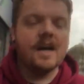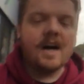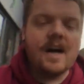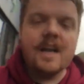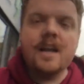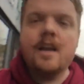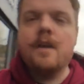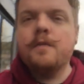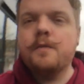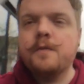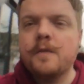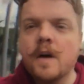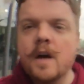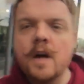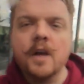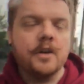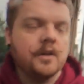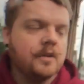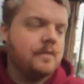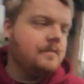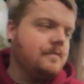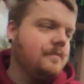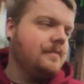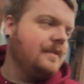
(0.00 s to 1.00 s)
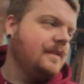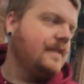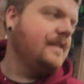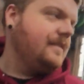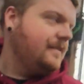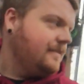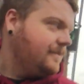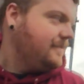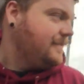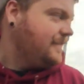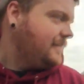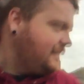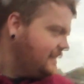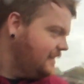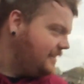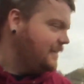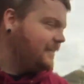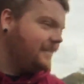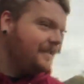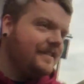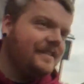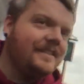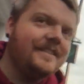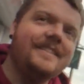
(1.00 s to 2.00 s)
I love Farnham.
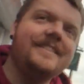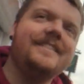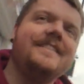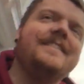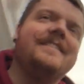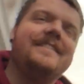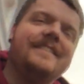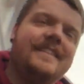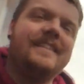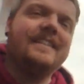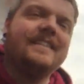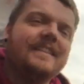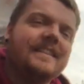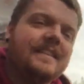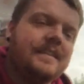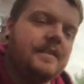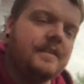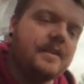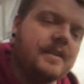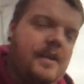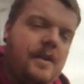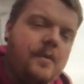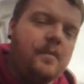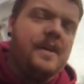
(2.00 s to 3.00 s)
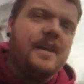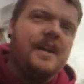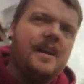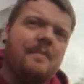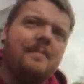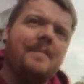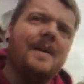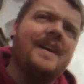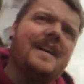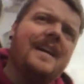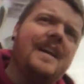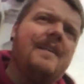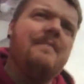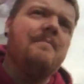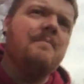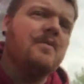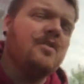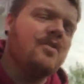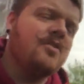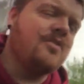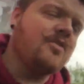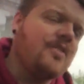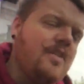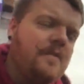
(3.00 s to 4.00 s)
Uh, can we come back here
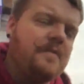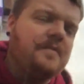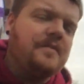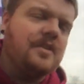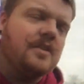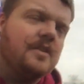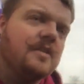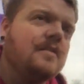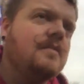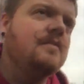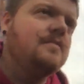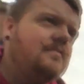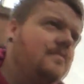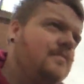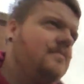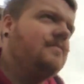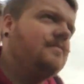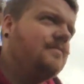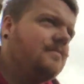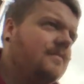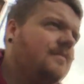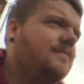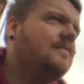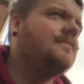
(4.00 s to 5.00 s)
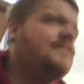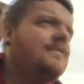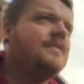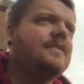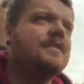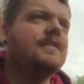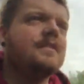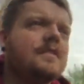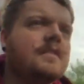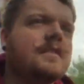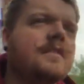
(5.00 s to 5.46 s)
more often? I guess.